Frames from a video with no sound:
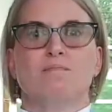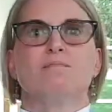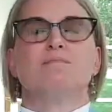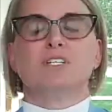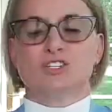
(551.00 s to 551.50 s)

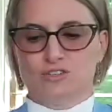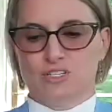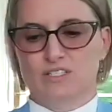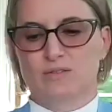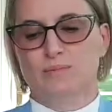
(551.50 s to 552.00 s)
Mitchell
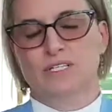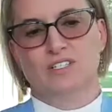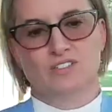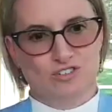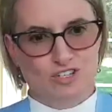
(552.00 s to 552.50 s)
has
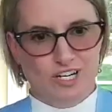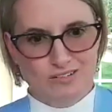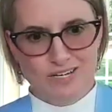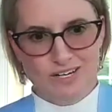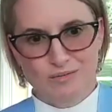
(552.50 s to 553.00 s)
blazed the
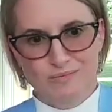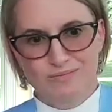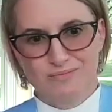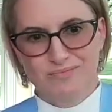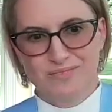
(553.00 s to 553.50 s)
trail now.
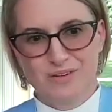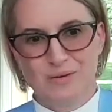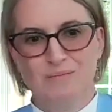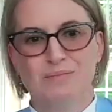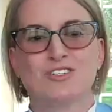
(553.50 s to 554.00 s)

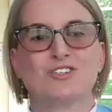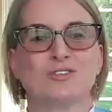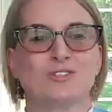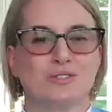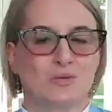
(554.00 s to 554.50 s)
Mitchell
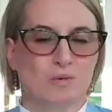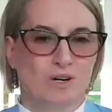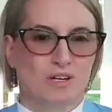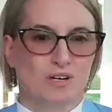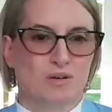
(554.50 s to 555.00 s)
is the
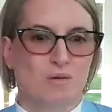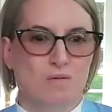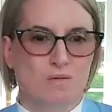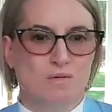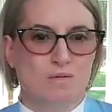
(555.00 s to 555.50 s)
one
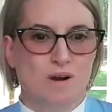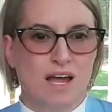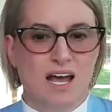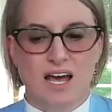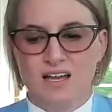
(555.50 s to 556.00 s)
who
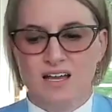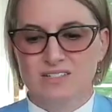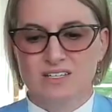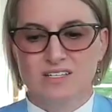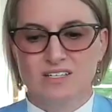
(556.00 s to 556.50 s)

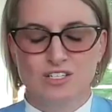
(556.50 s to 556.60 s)
has,